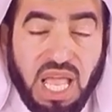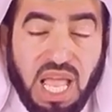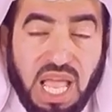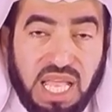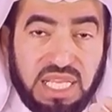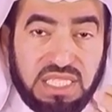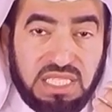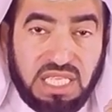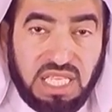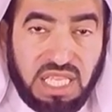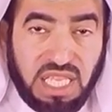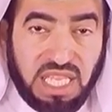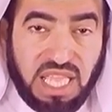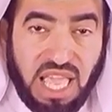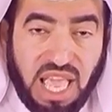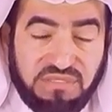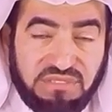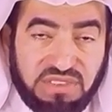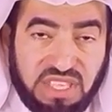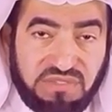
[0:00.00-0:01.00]
and He
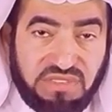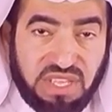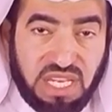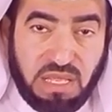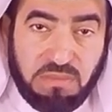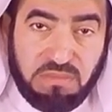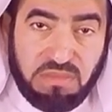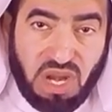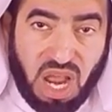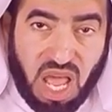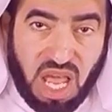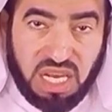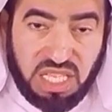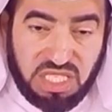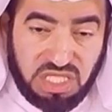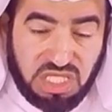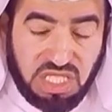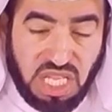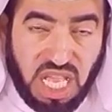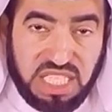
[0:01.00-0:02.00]
have given him
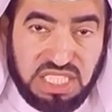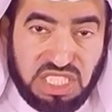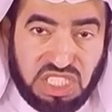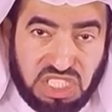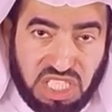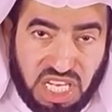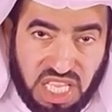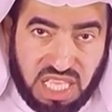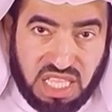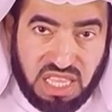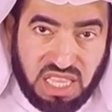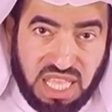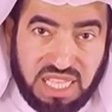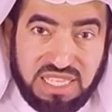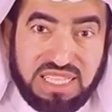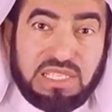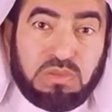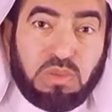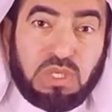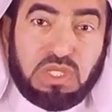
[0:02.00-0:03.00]
knowledge and strength.
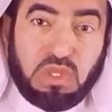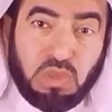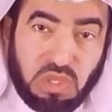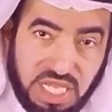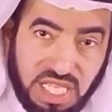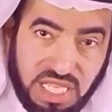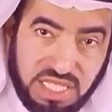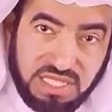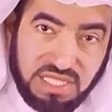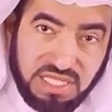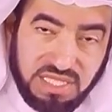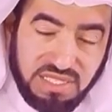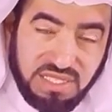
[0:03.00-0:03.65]
And that's what you need.